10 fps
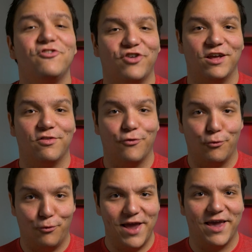chance for
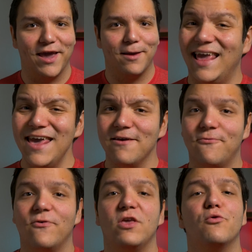ranking,
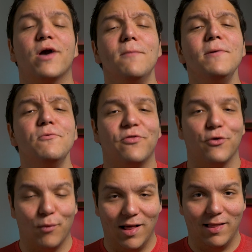if you come in with
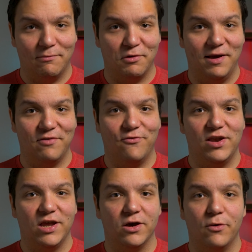a well optimized
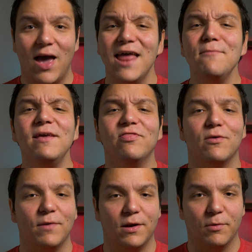video and meet
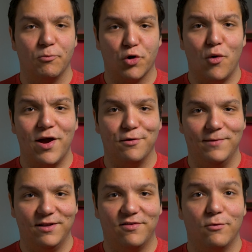the minimum
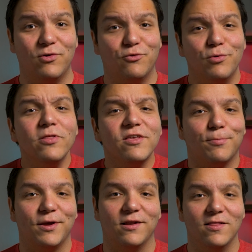requirements, which we'll
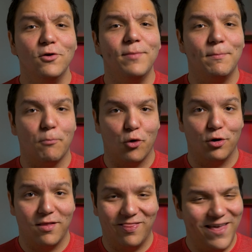explain a little bit
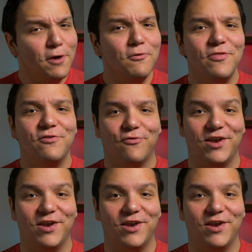more later in this